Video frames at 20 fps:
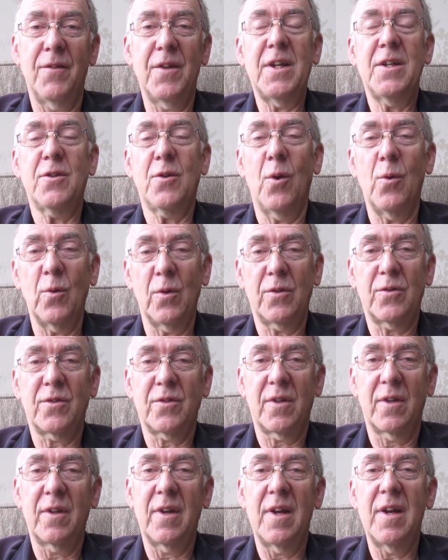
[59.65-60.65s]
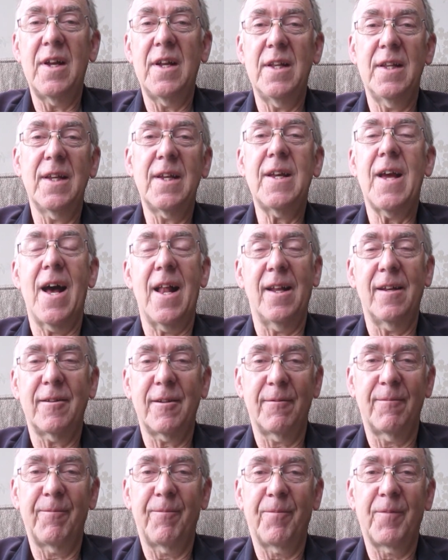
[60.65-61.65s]
these hooks in the
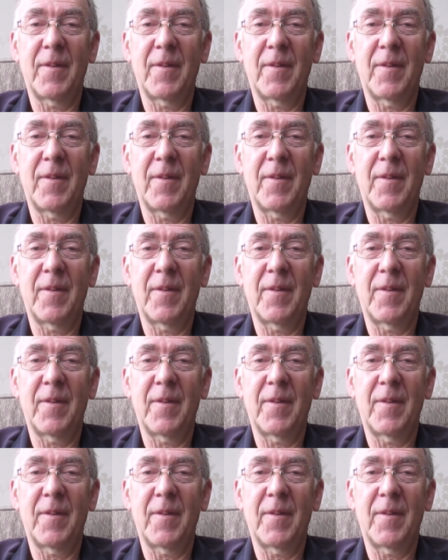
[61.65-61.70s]
gullet.